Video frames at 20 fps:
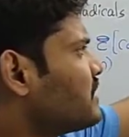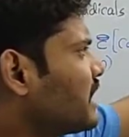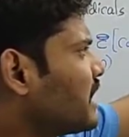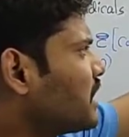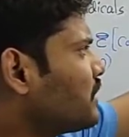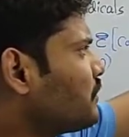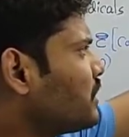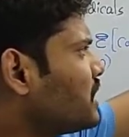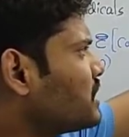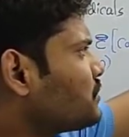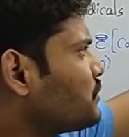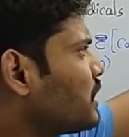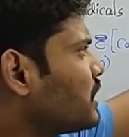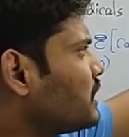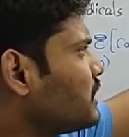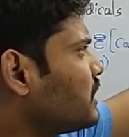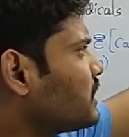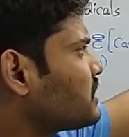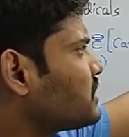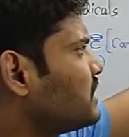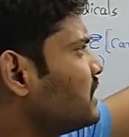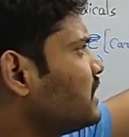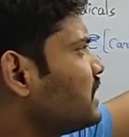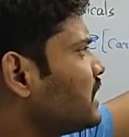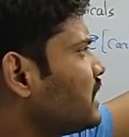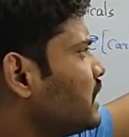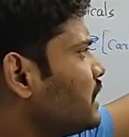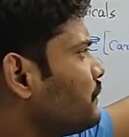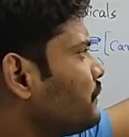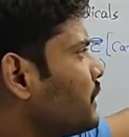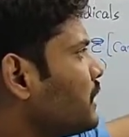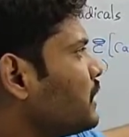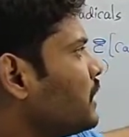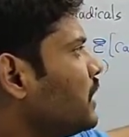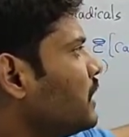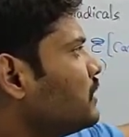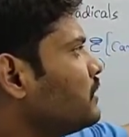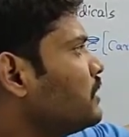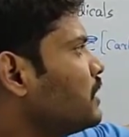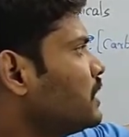Second one is what here? Spherical
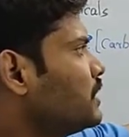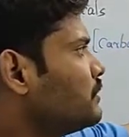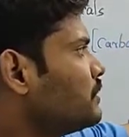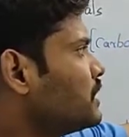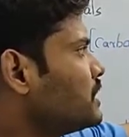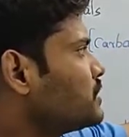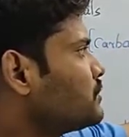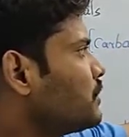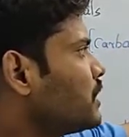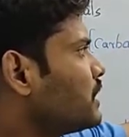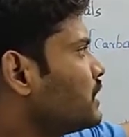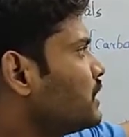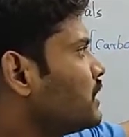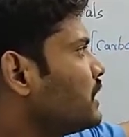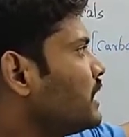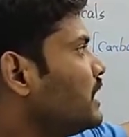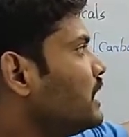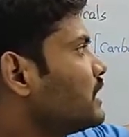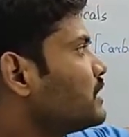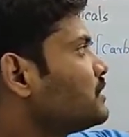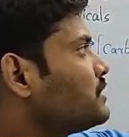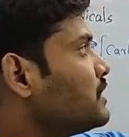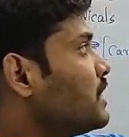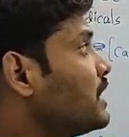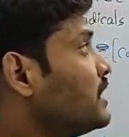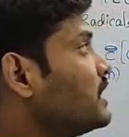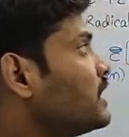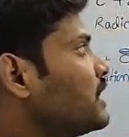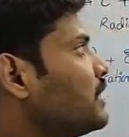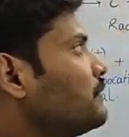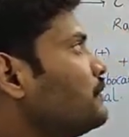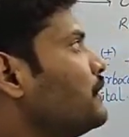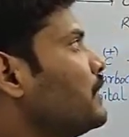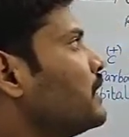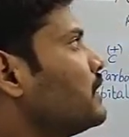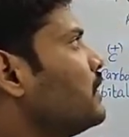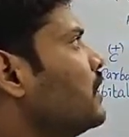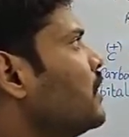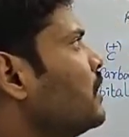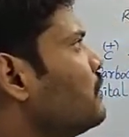effect. Third one is what here? Electronic
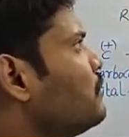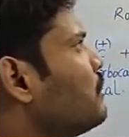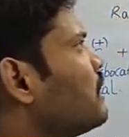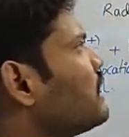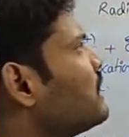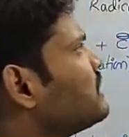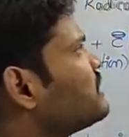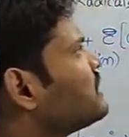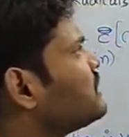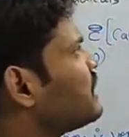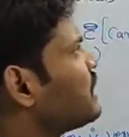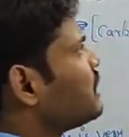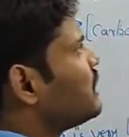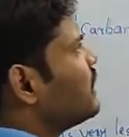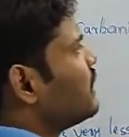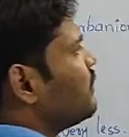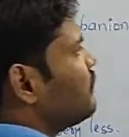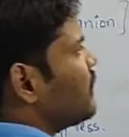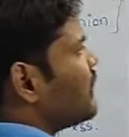effect. What is here?